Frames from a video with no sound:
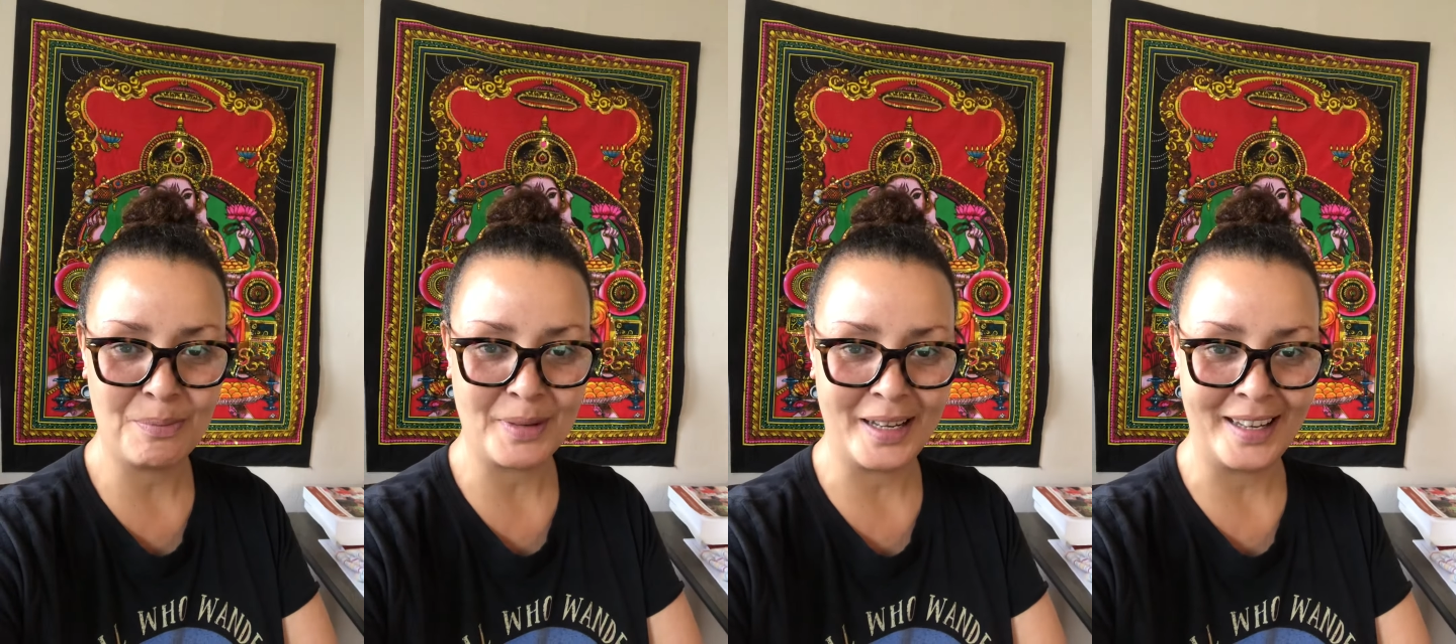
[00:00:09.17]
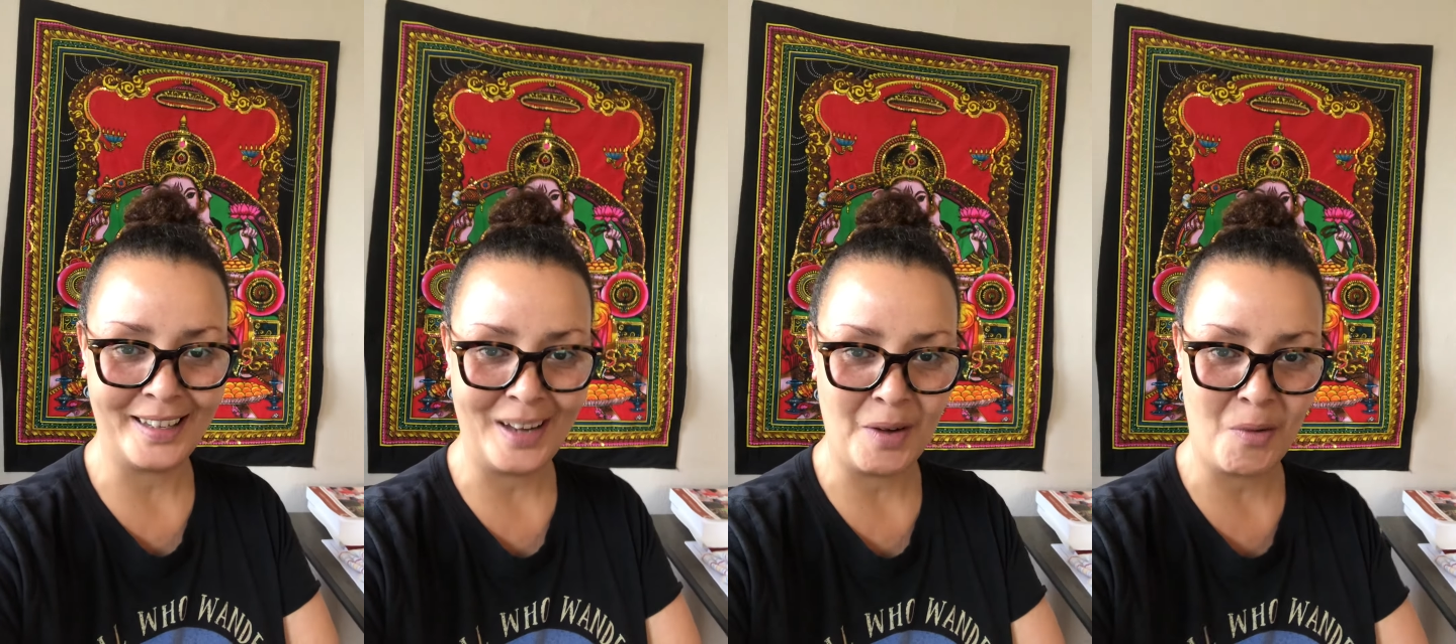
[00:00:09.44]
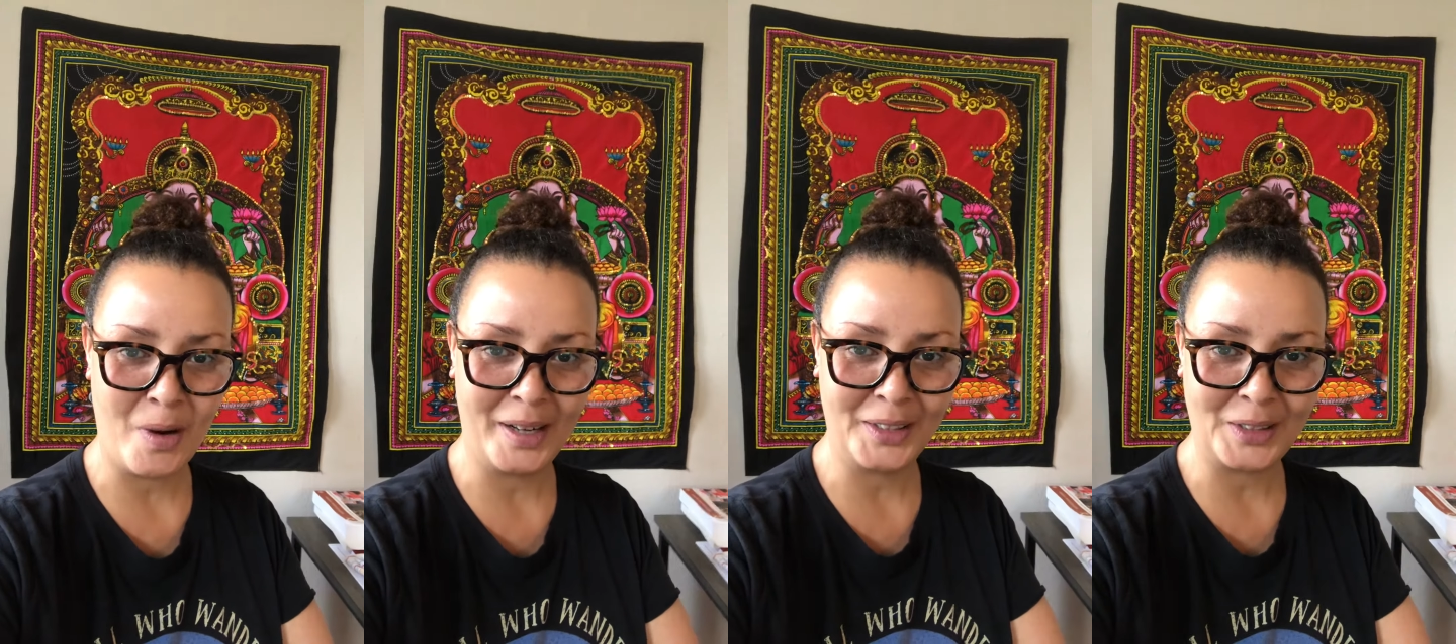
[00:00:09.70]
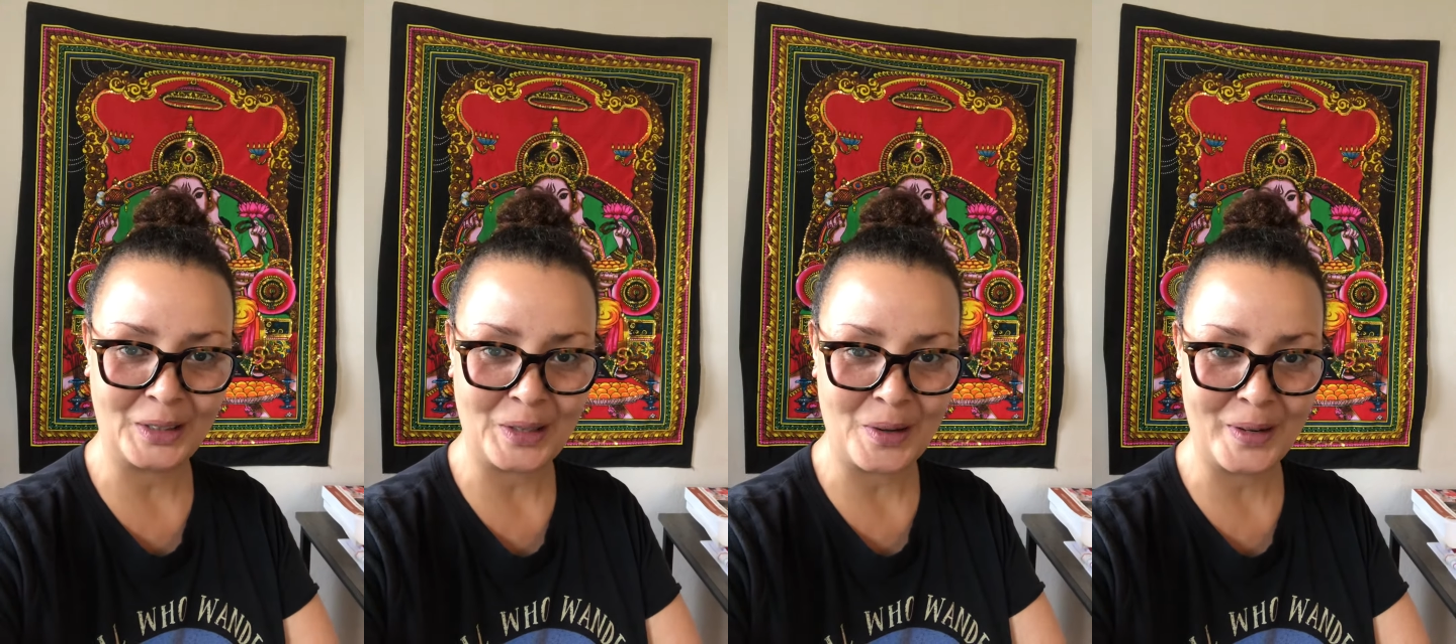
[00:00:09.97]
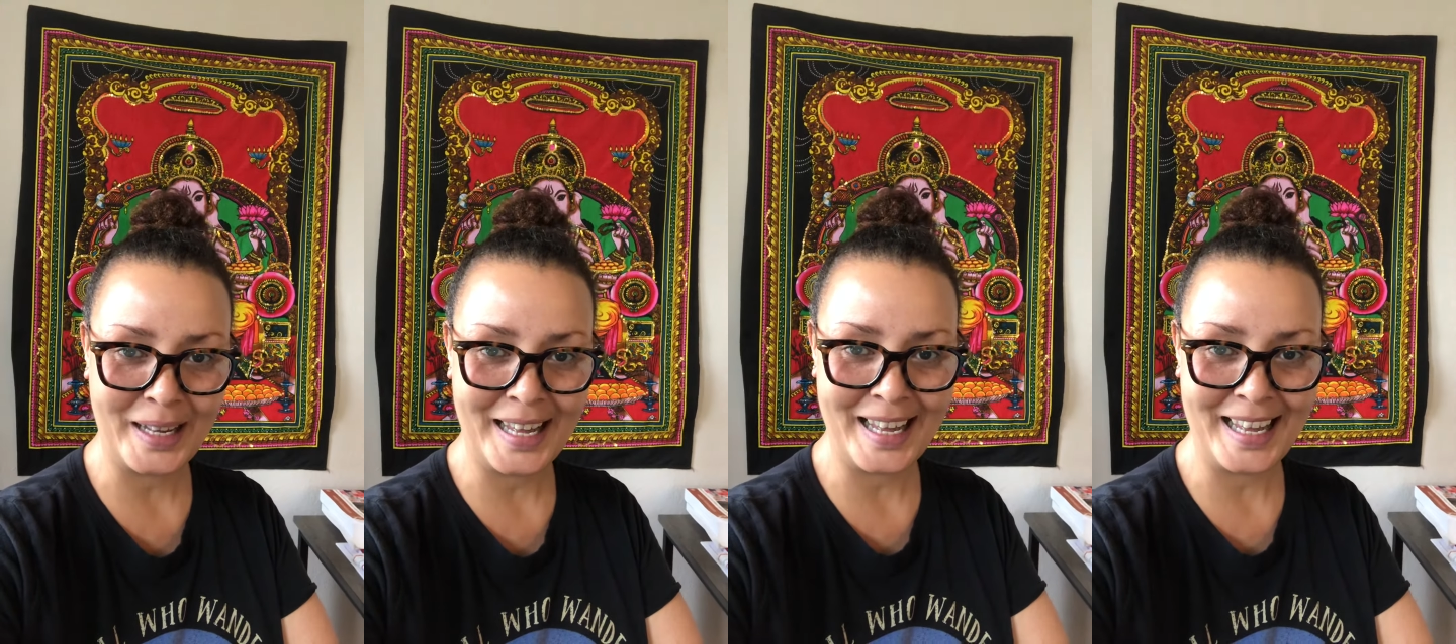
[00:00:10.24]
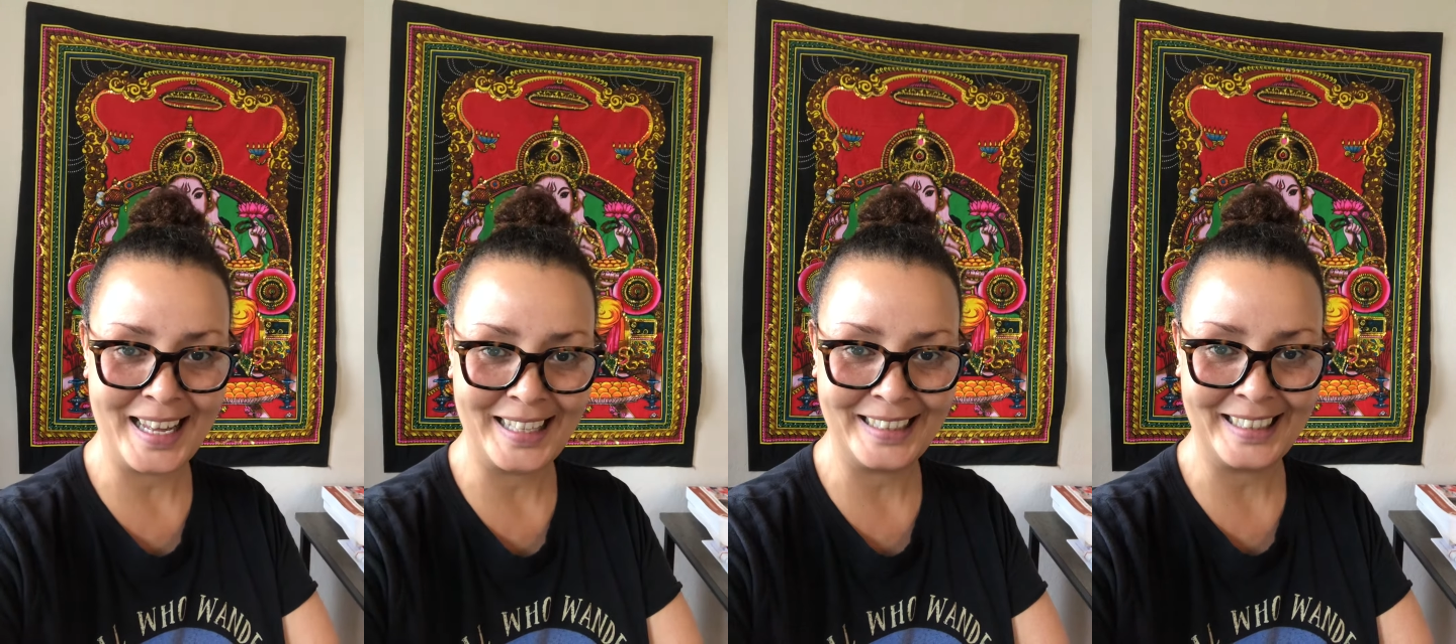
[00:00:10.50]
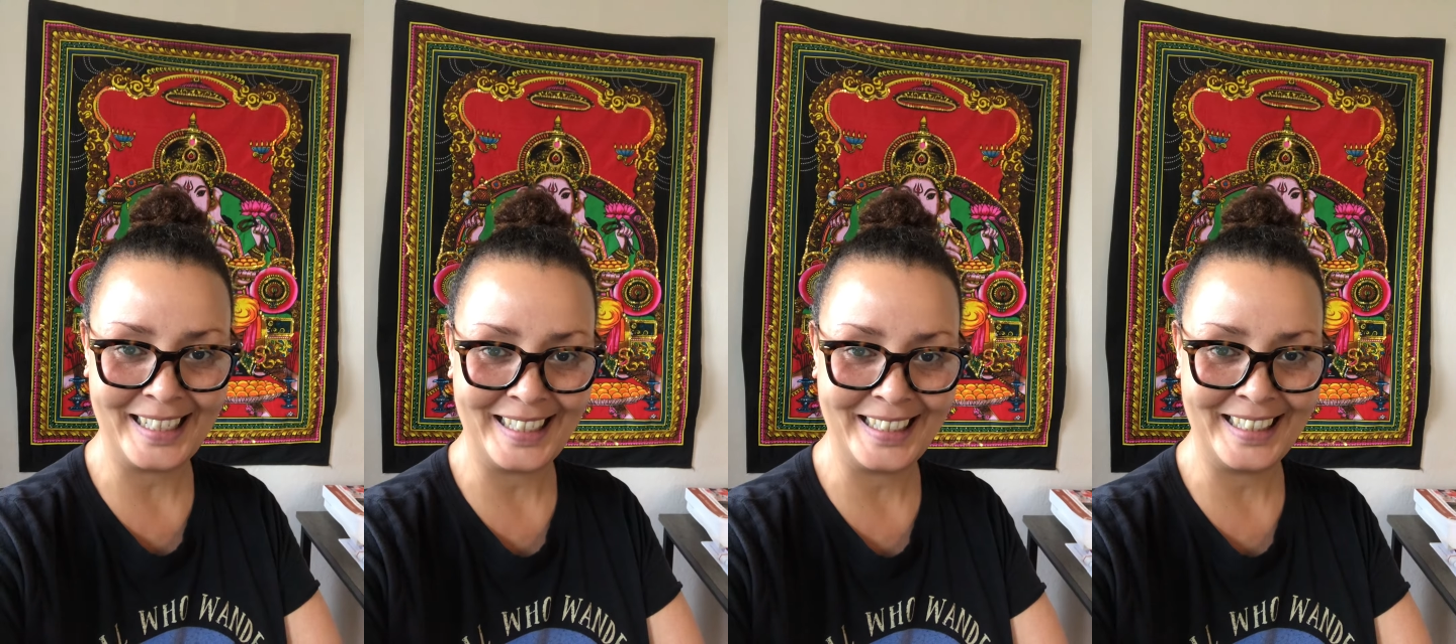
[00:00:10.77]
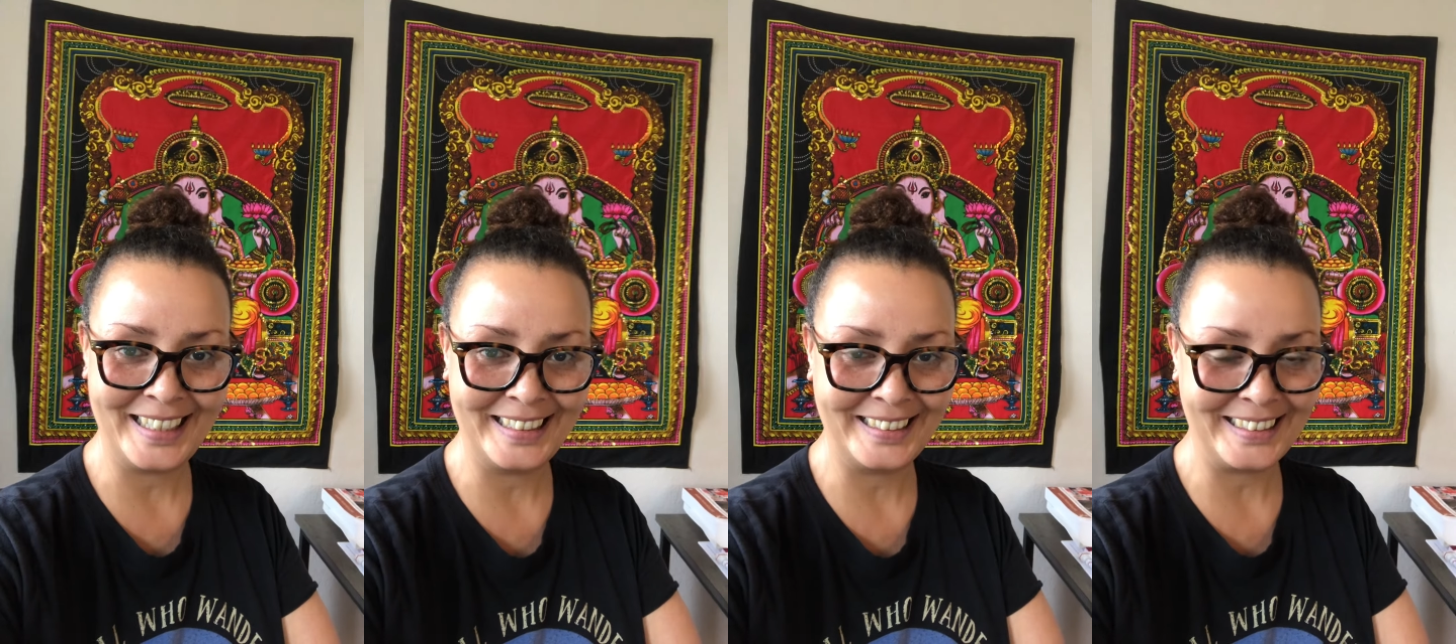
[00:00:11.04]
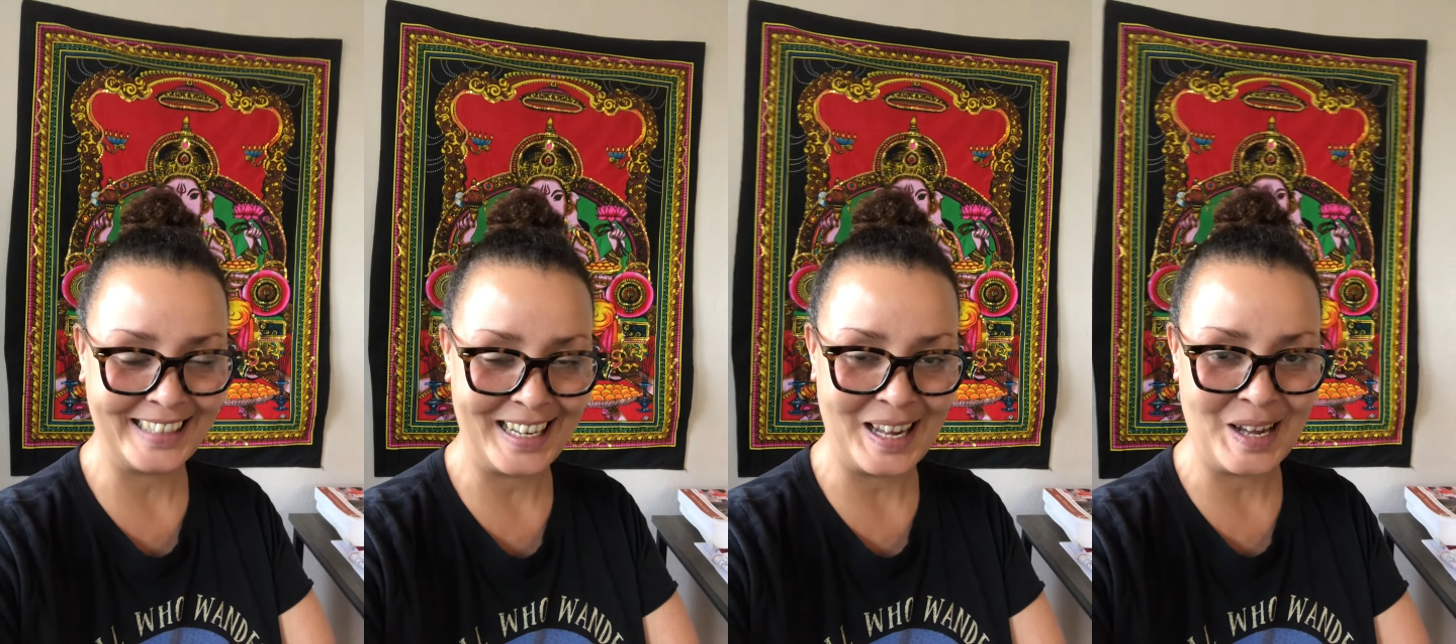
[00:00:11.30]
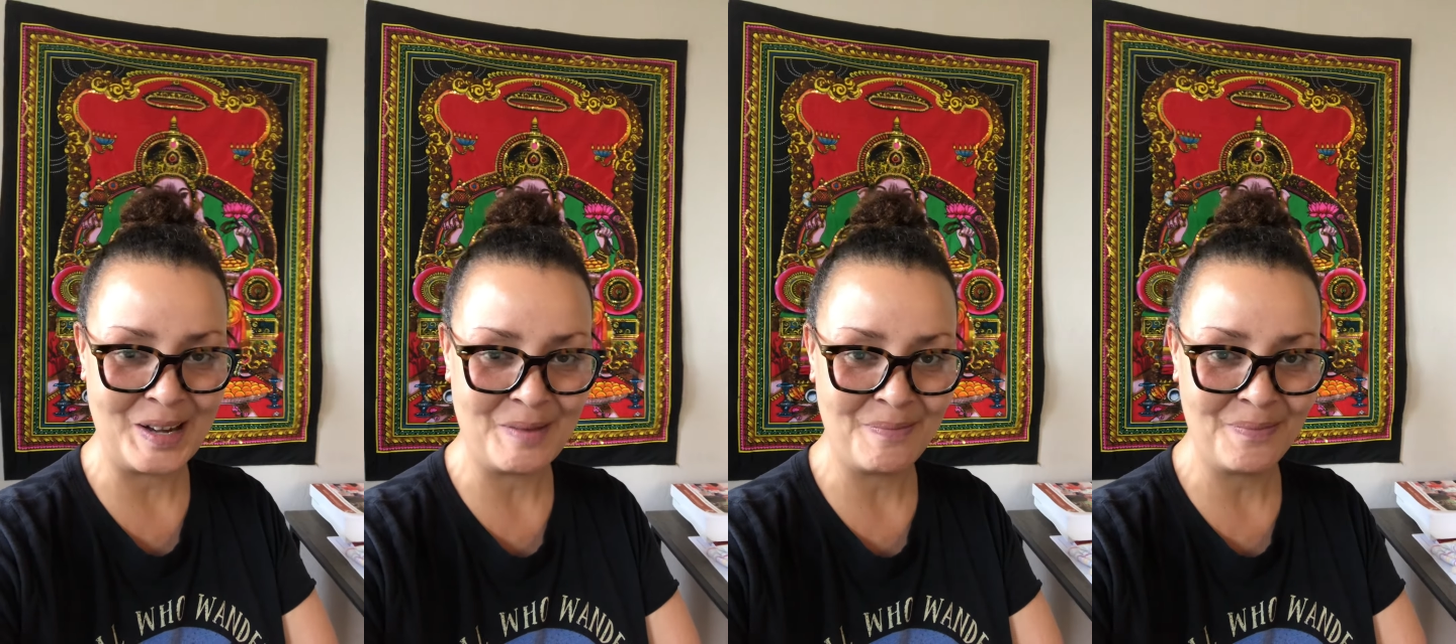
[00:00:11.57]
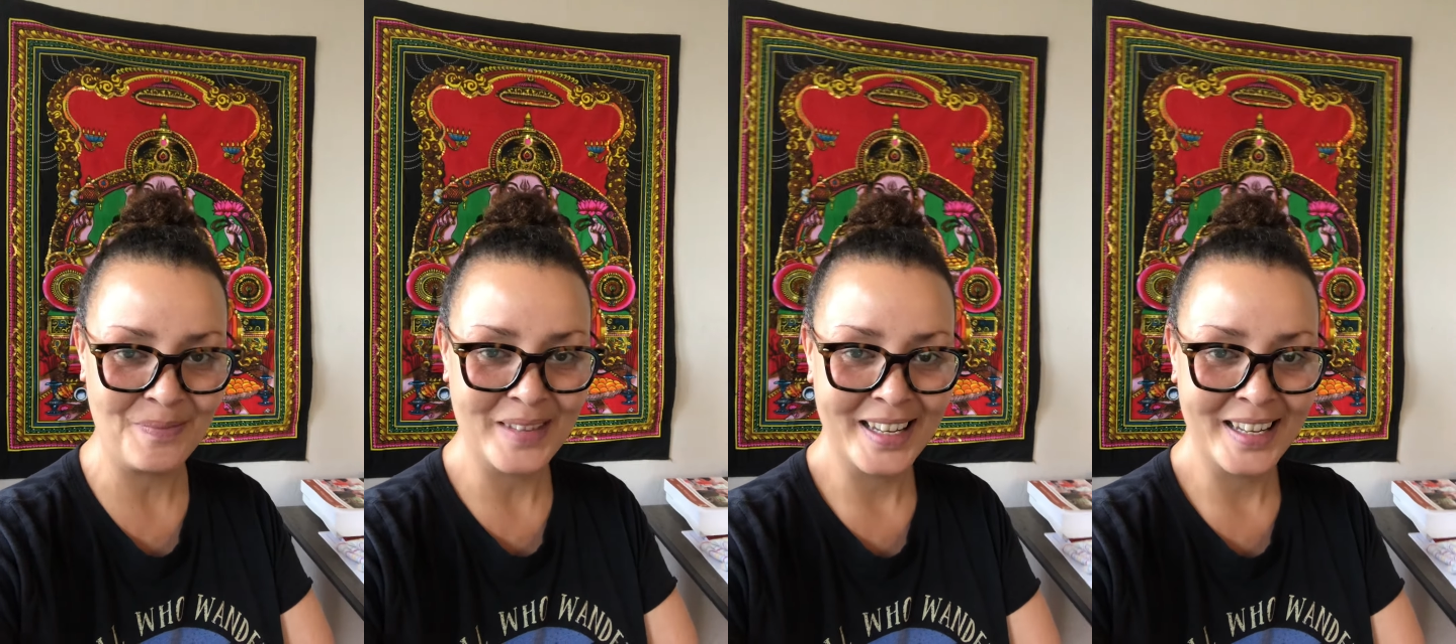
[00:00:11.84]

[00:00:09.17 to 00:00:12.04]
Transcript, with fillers: but I wanted to go ahead and um,